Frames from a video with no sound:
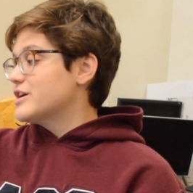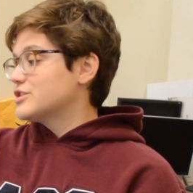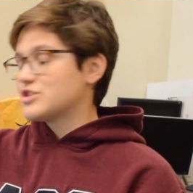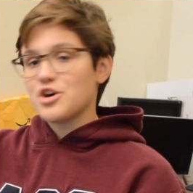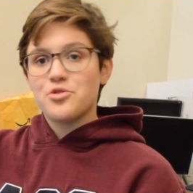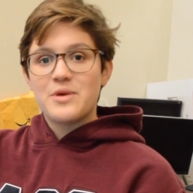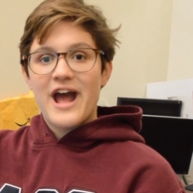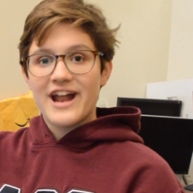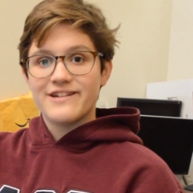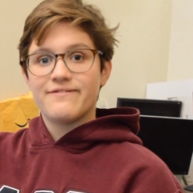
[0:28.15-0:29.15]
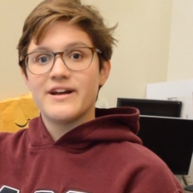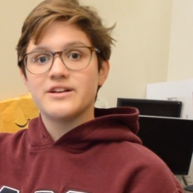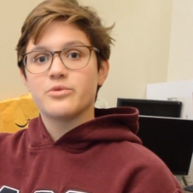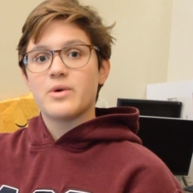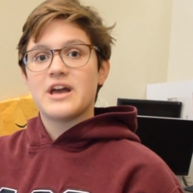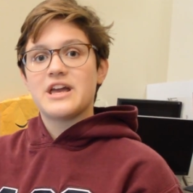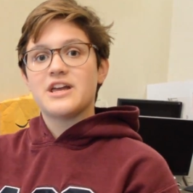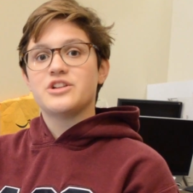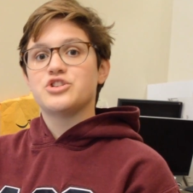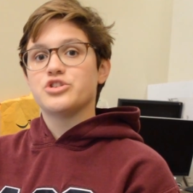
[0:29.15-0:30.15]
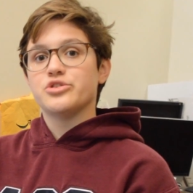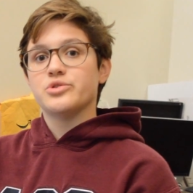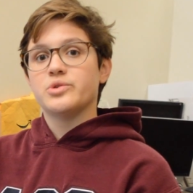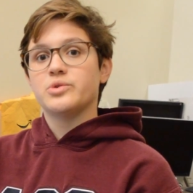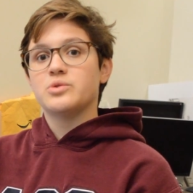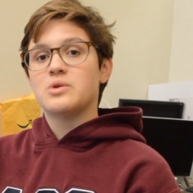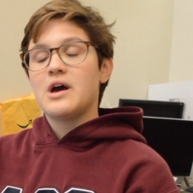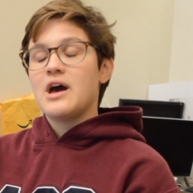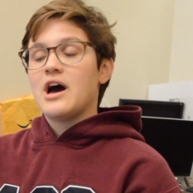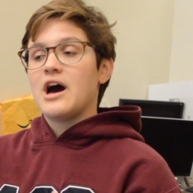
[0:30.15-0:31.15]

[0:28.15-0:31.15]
So we had to find a way to